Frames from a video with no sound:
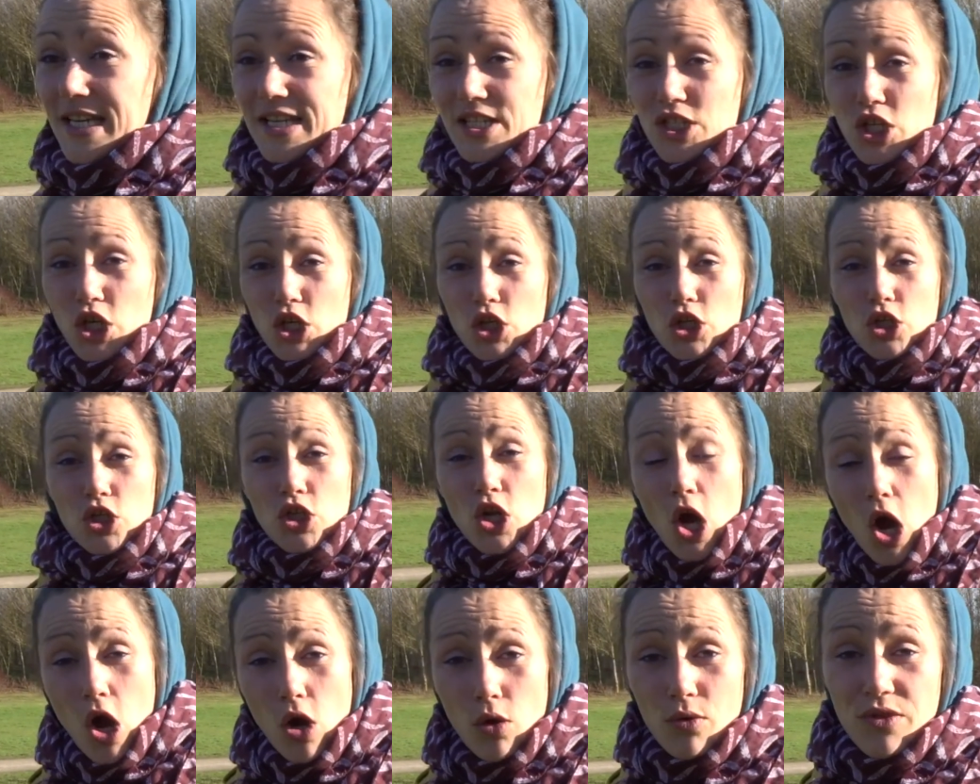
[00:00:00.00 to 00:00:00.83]
it, to
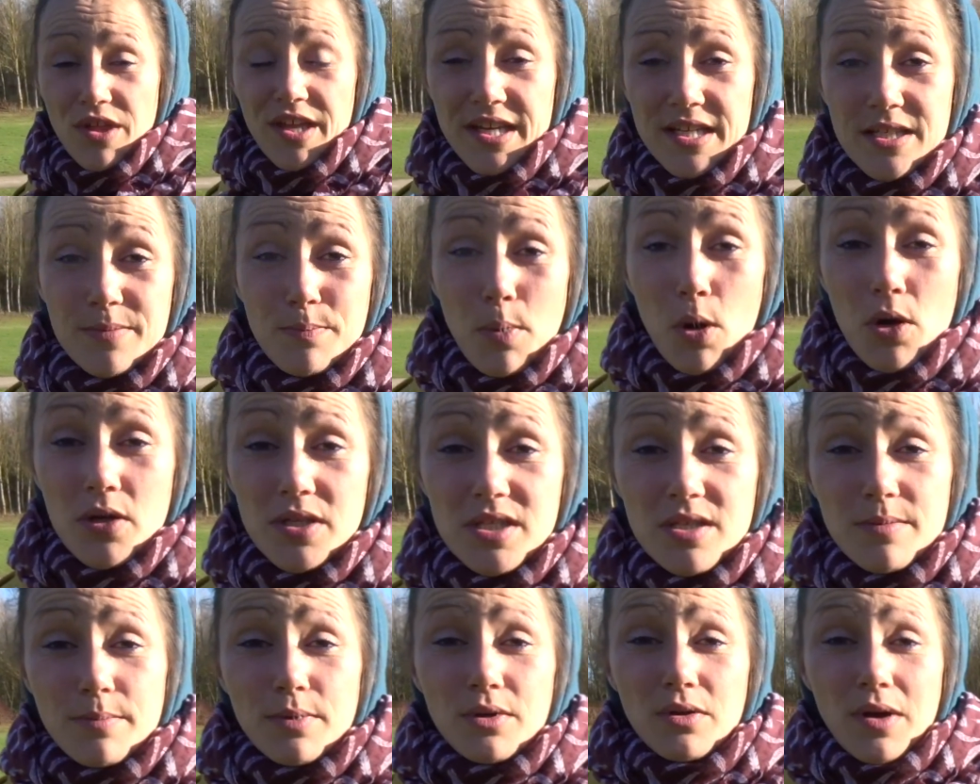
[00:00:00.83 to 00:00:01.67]
know that it's
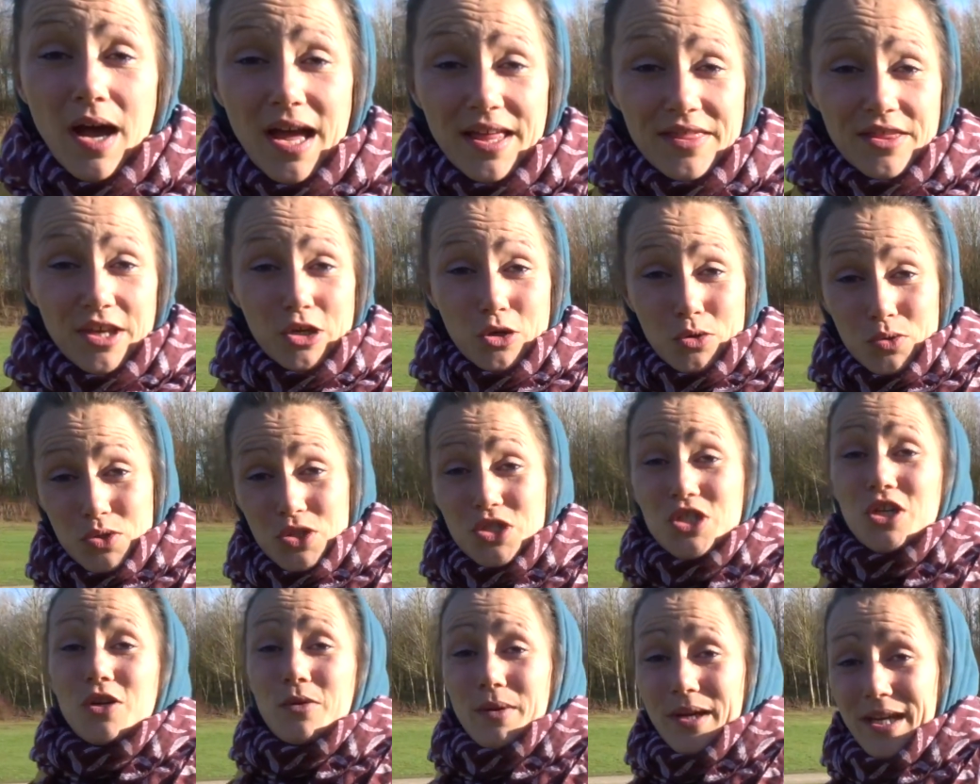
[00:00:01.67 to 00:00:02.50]
possible and that you're
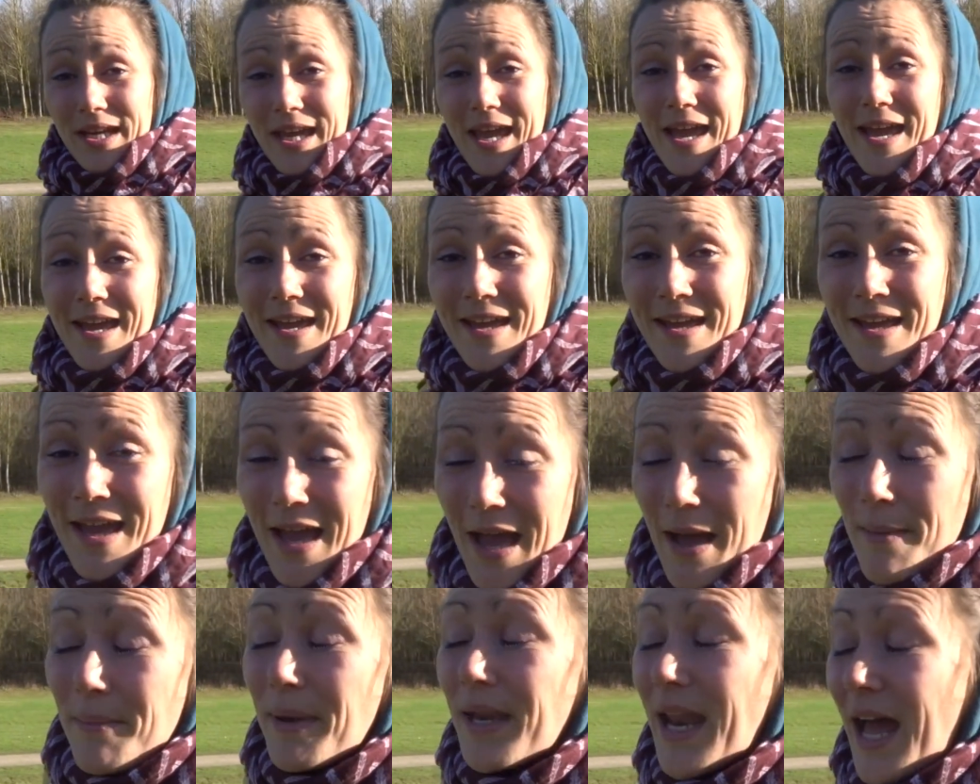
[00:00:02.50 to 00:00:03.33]
doing it,
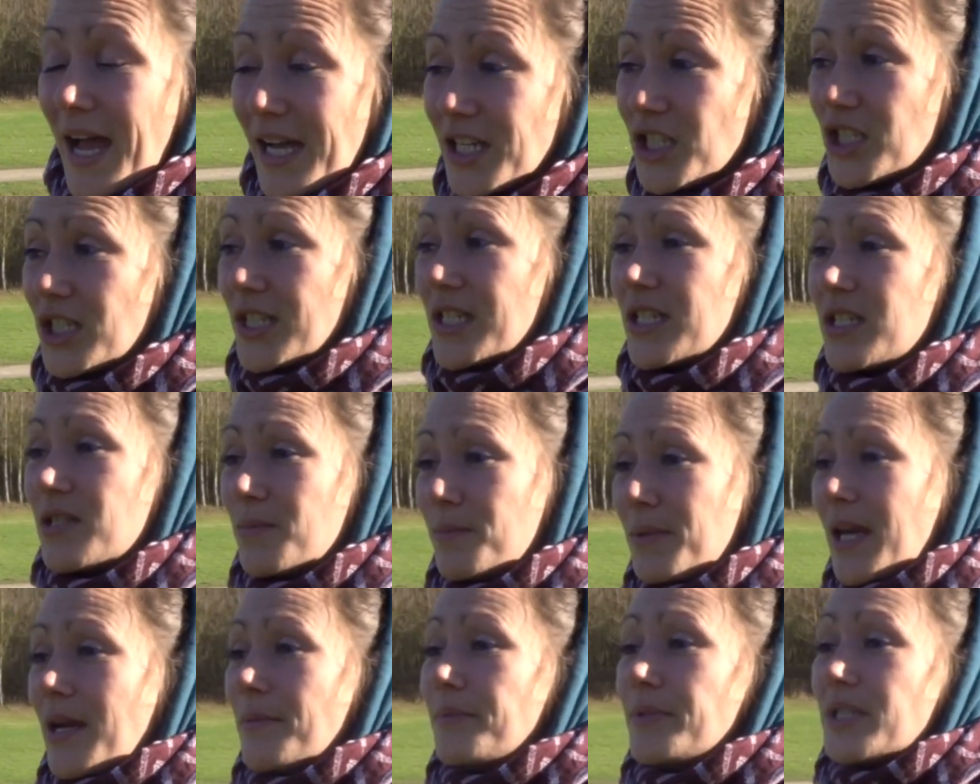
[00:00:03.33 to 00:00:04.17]
but actually to
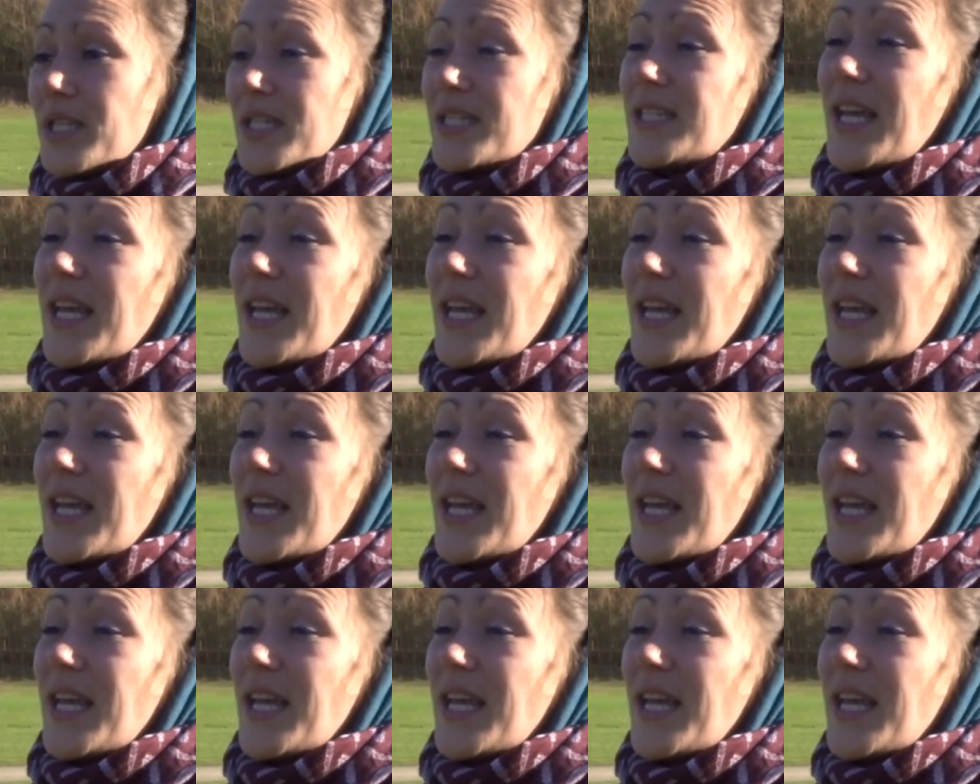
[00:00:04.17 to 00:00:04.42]
be able to